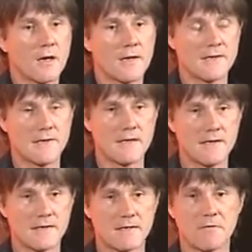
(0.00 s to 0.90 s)

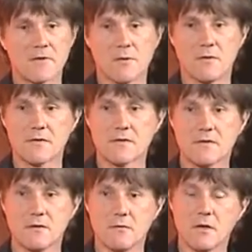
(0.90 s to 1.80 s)
ICTs in response
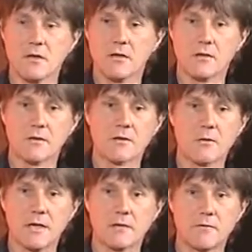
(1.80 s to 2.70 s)
to an
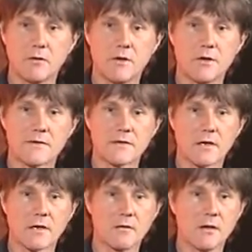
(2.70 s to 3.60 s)
earthquake a few years
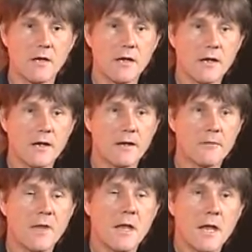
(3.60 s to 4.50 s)
ago.
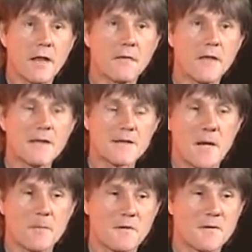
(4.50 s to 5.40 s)
And these
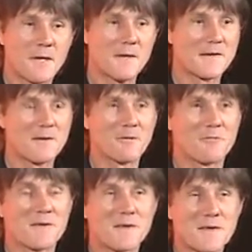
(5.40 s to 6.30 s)
types of things
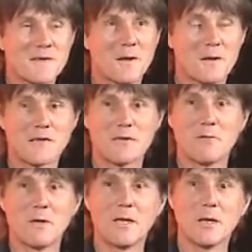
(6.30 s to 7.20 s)
just started to
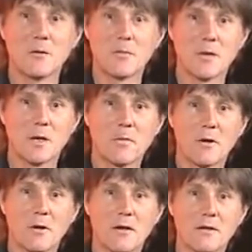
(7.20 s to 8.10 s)
really open up
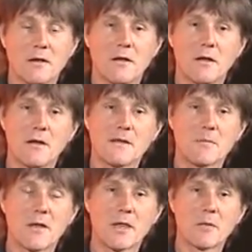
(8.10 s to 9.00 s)
our eyes
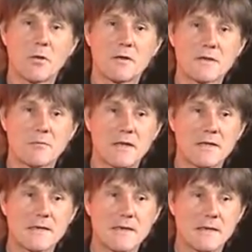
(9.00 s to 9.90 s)
about the
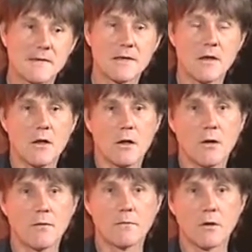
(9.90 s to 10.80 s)
possibilities
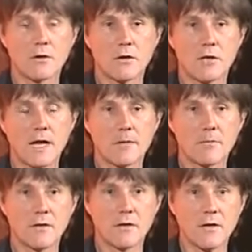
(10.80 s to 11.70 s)
of what could
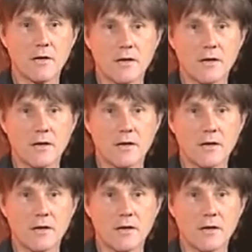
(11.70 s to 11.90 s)
happen